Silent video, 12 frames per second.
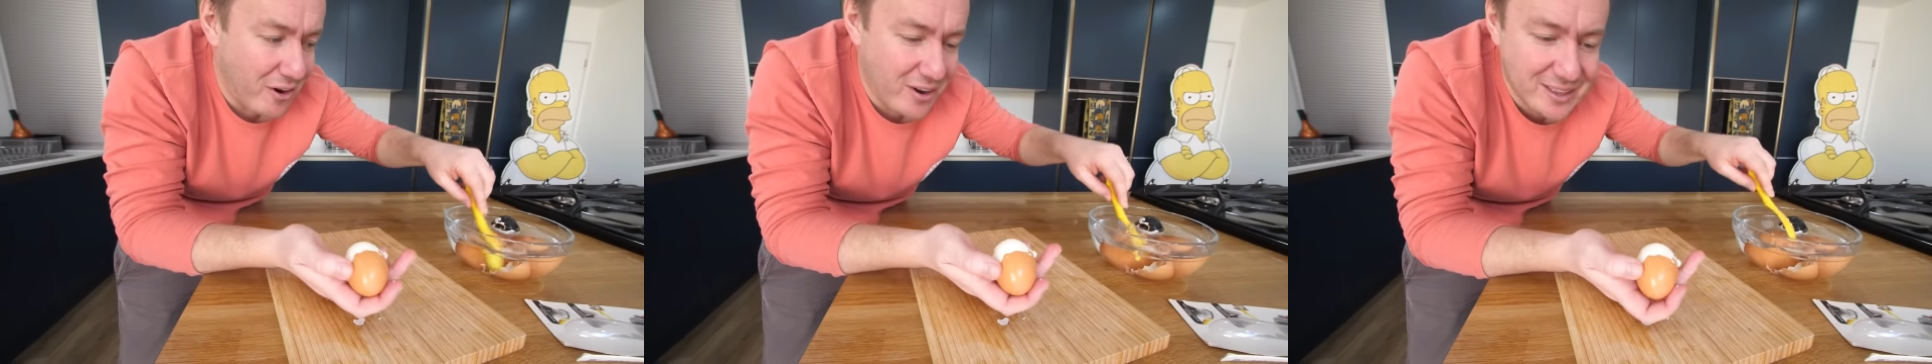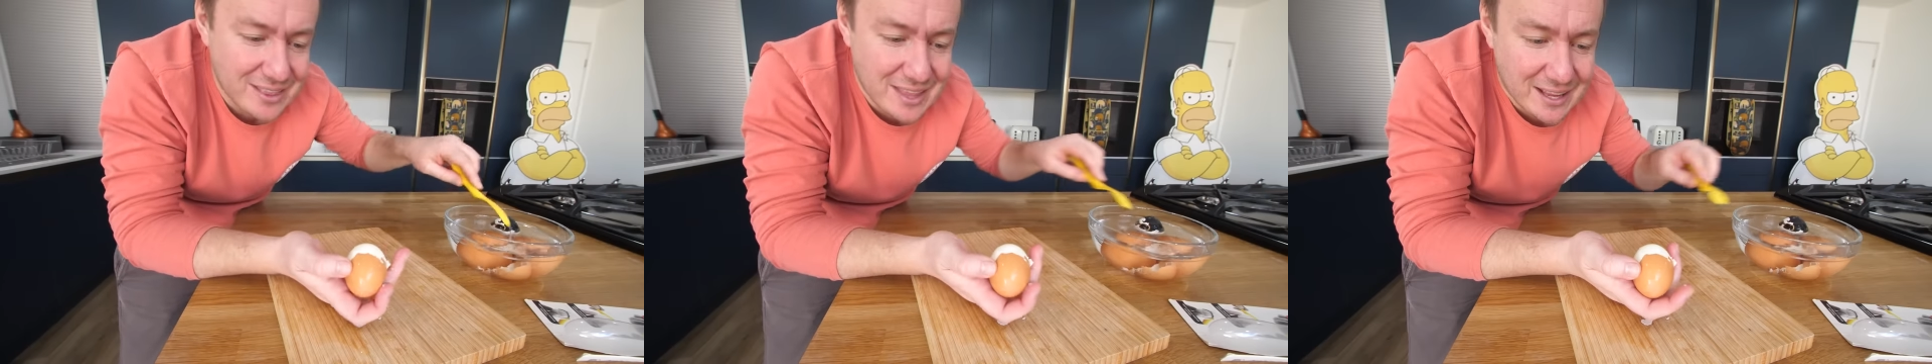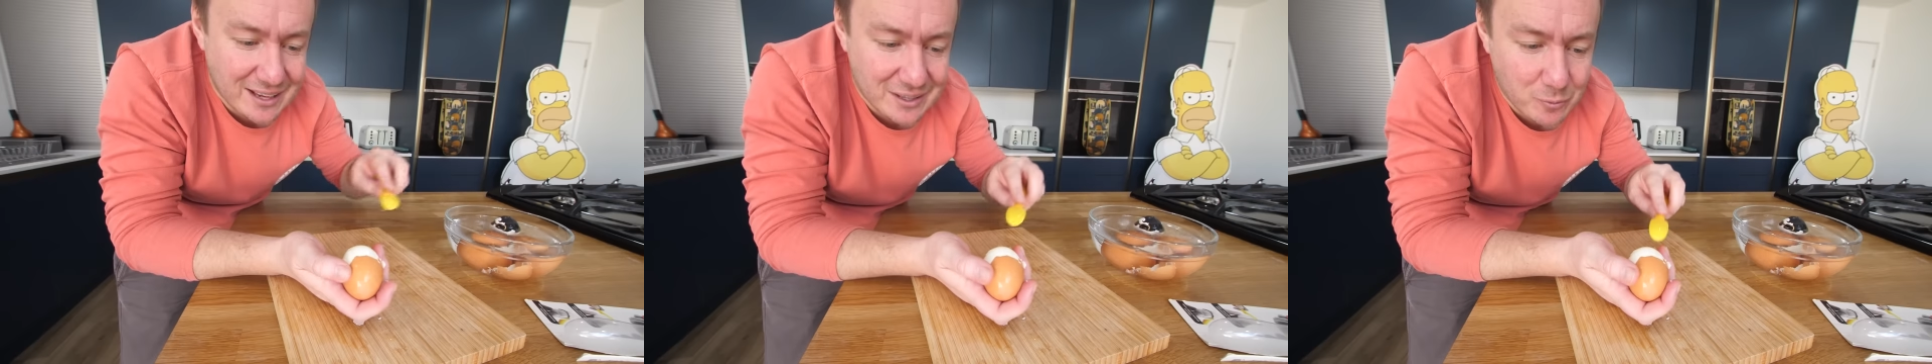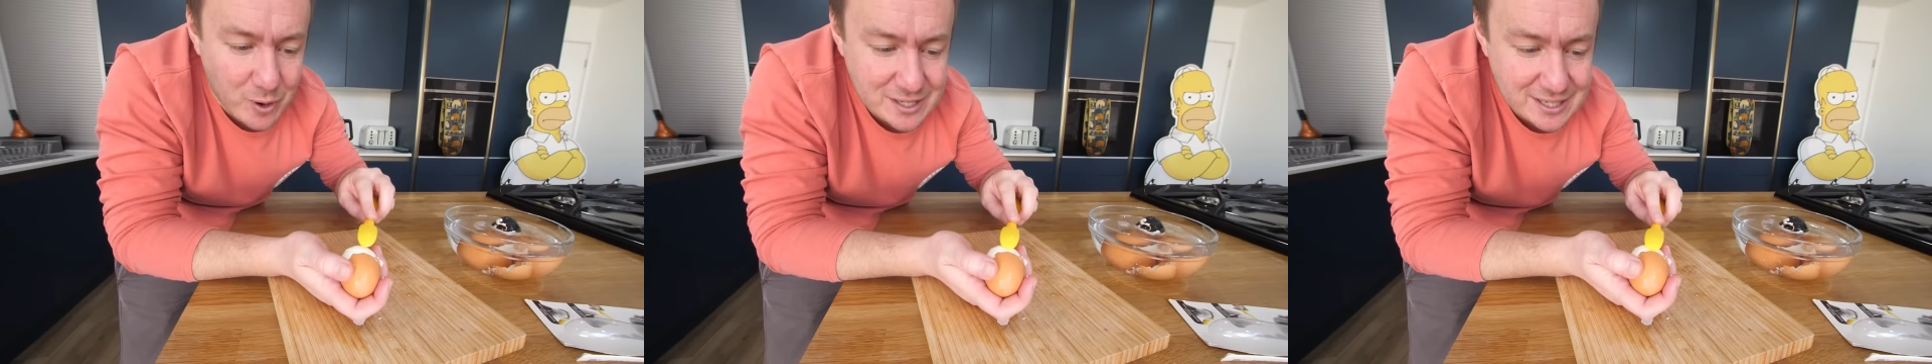I think
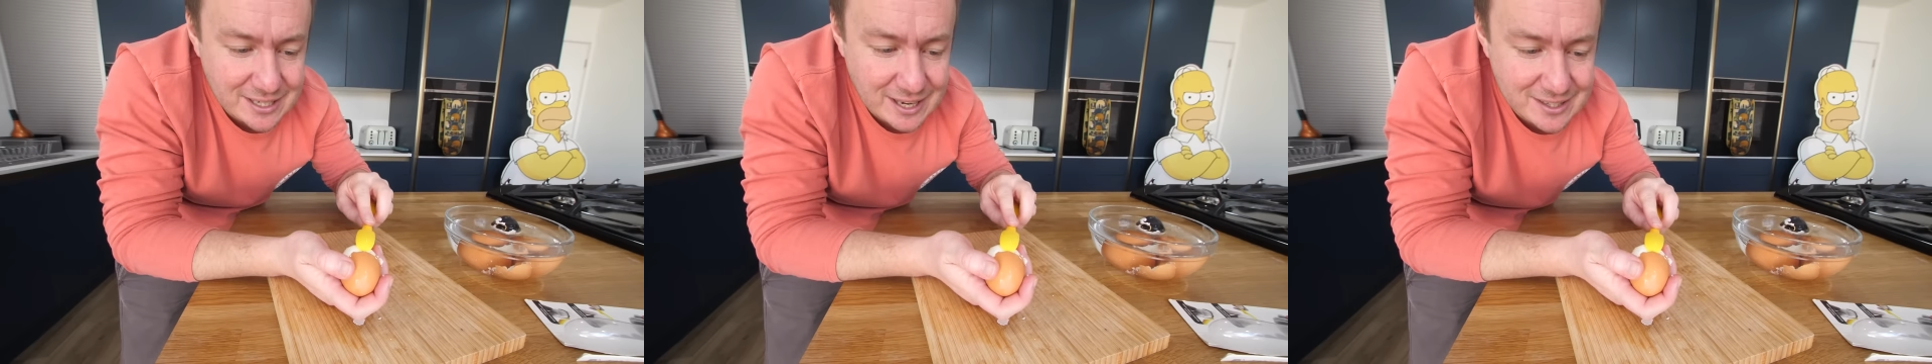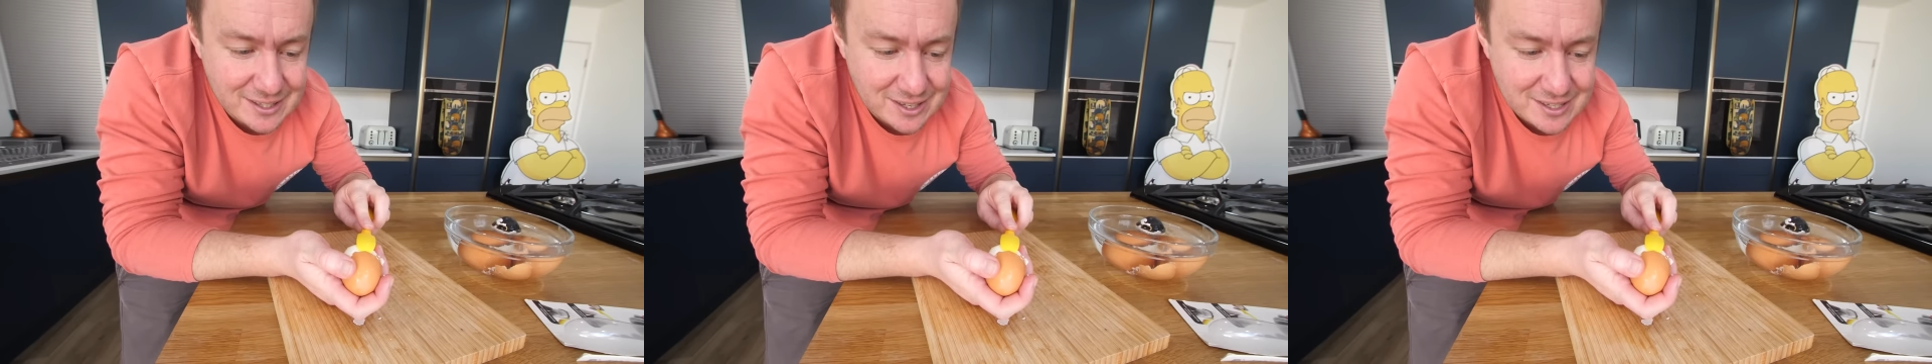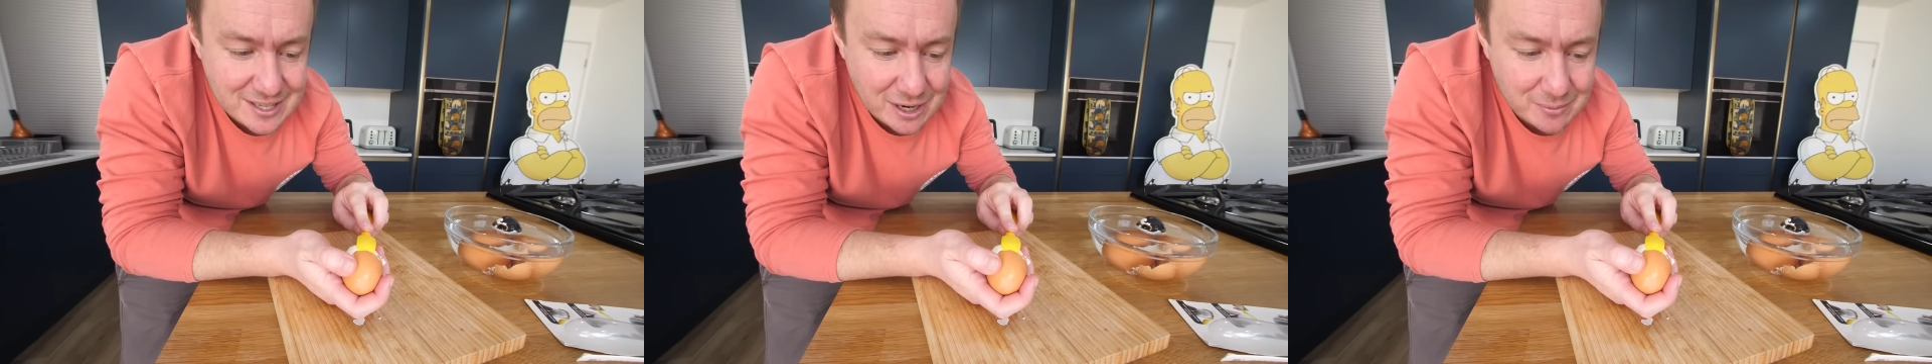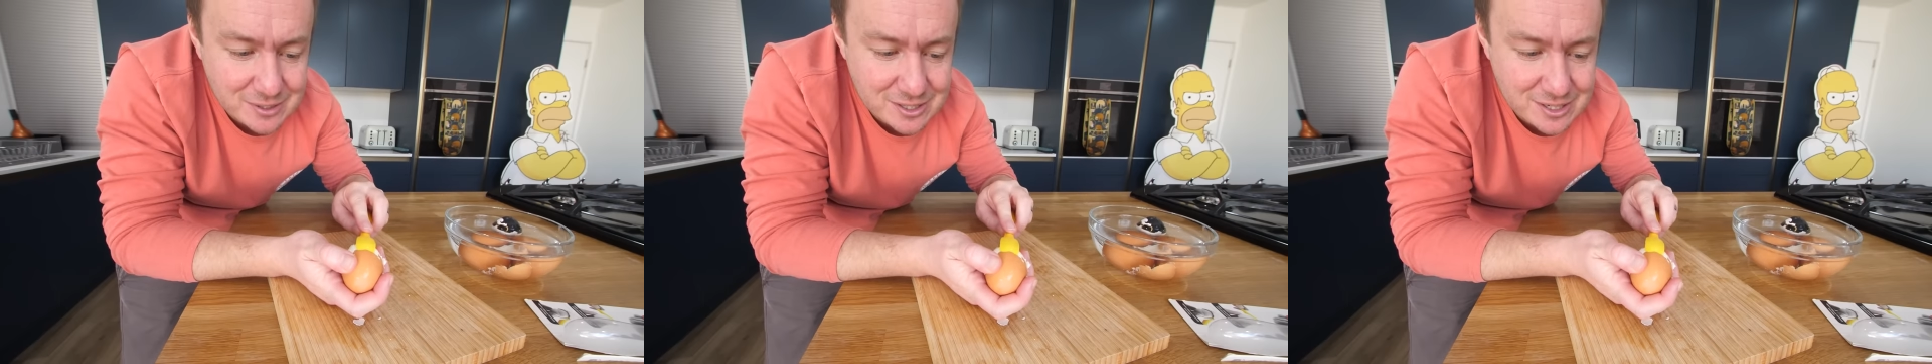wetting it does
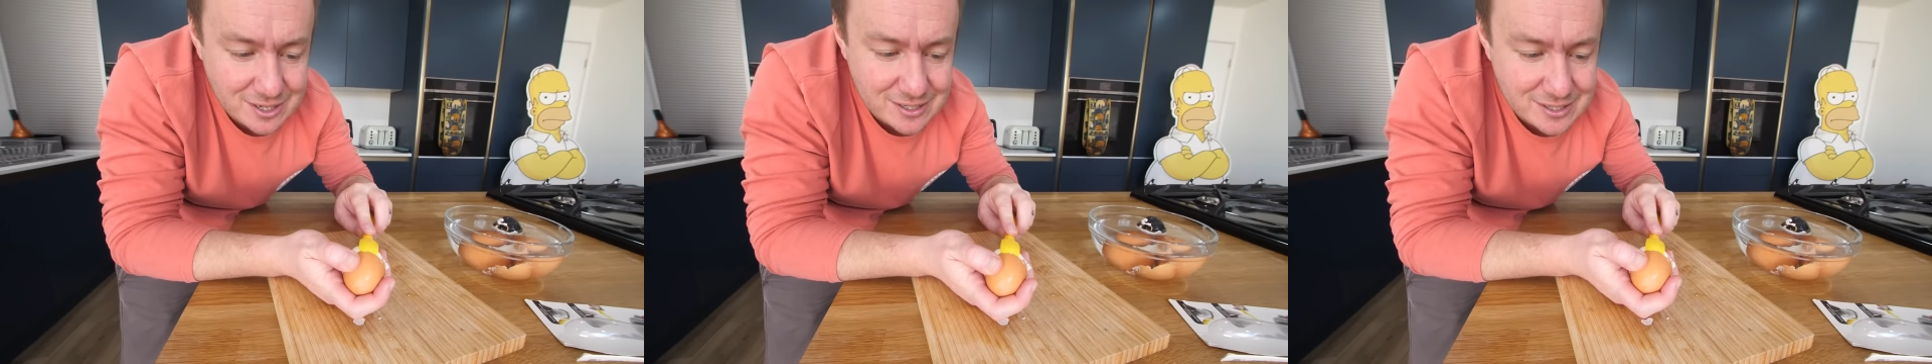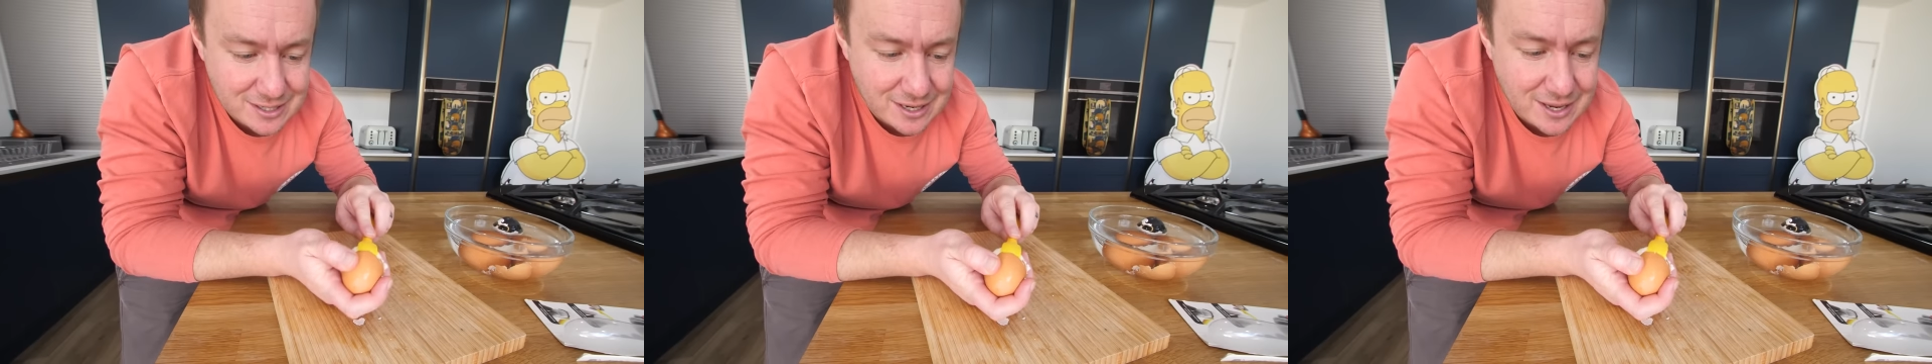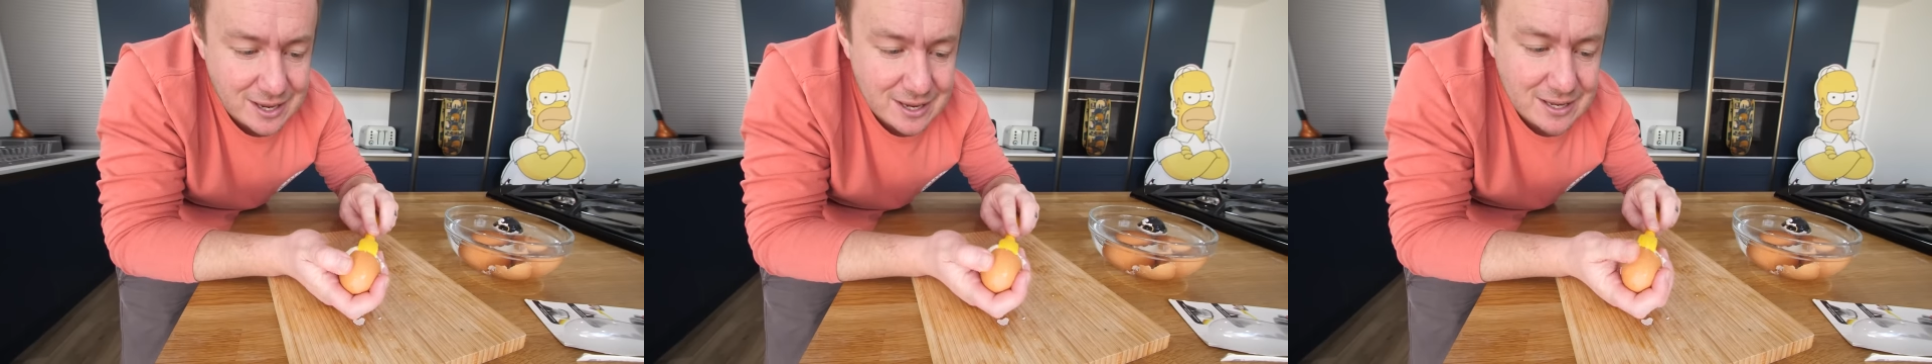help just to